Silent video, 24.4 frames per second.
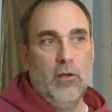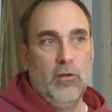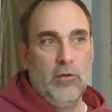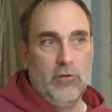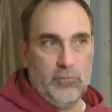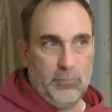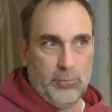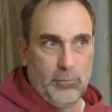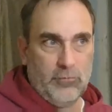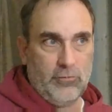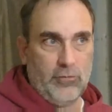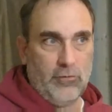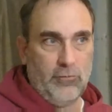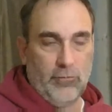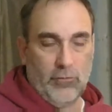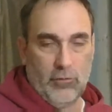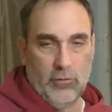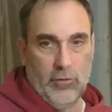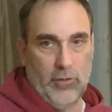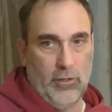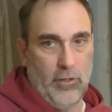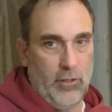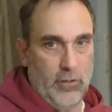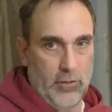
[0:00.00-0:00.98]

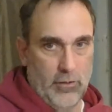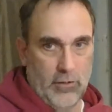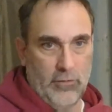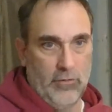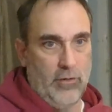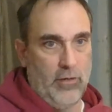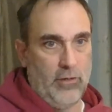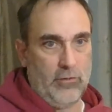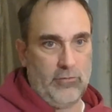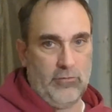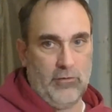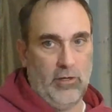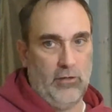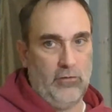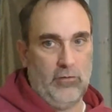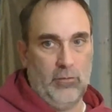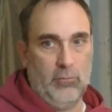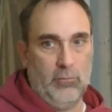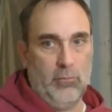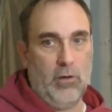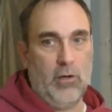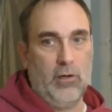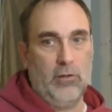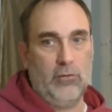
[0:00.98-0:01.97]
specifically in the next
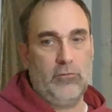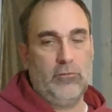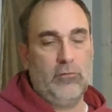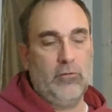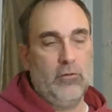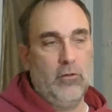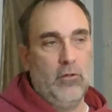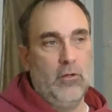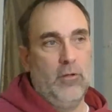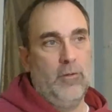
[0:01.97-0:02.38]
18 months,